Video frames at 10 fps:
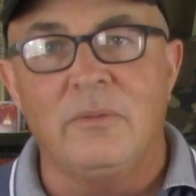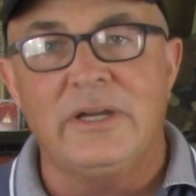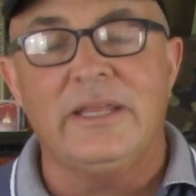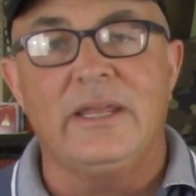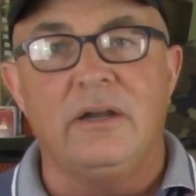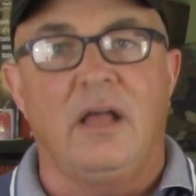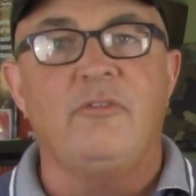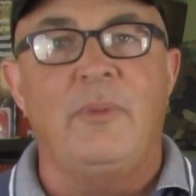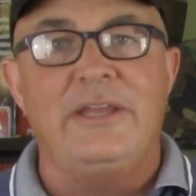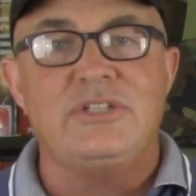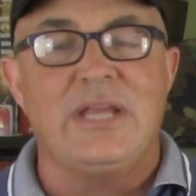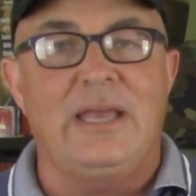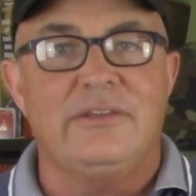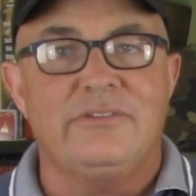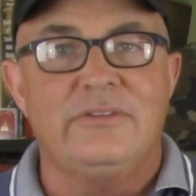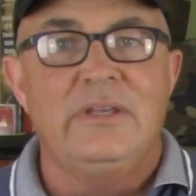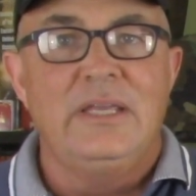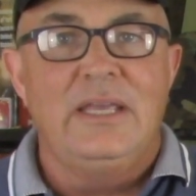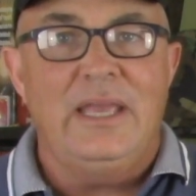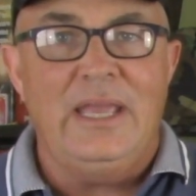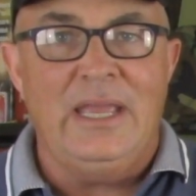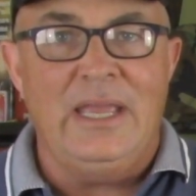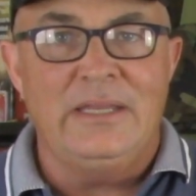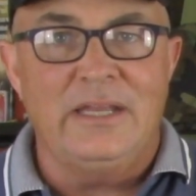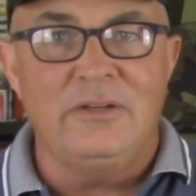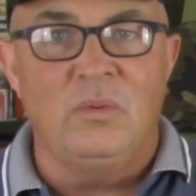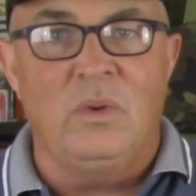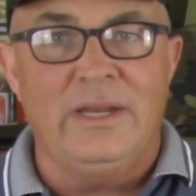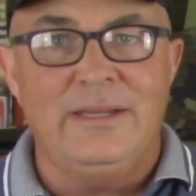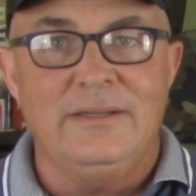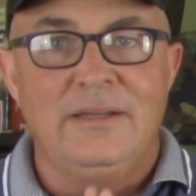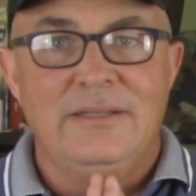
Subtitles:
I wanted to get it off my chest, and I don't want it